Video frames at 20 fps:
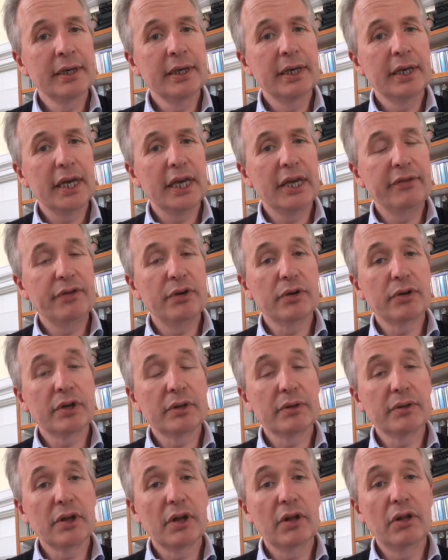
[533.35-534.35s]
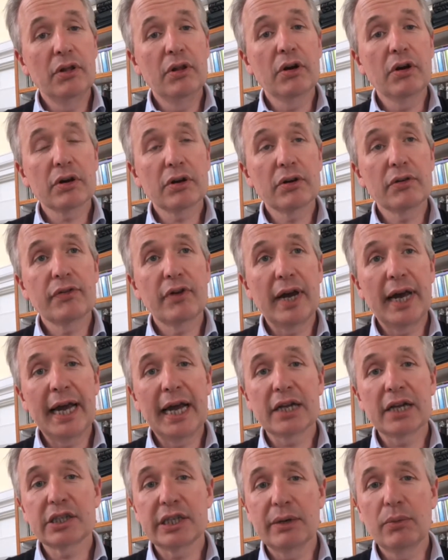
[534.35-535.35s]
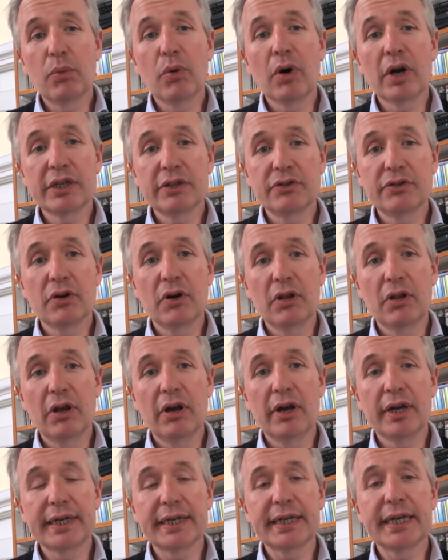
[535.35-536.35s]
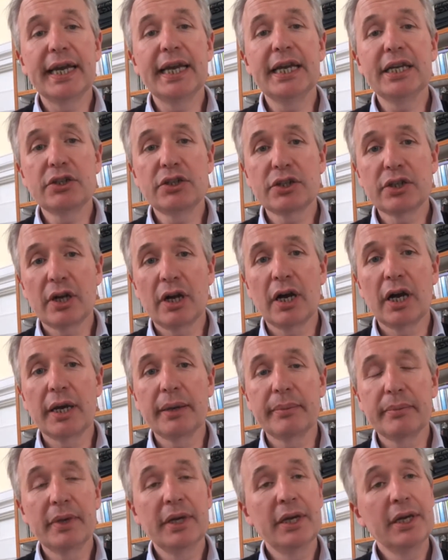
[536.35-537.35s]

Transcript: if you can look for actually what is your learning each time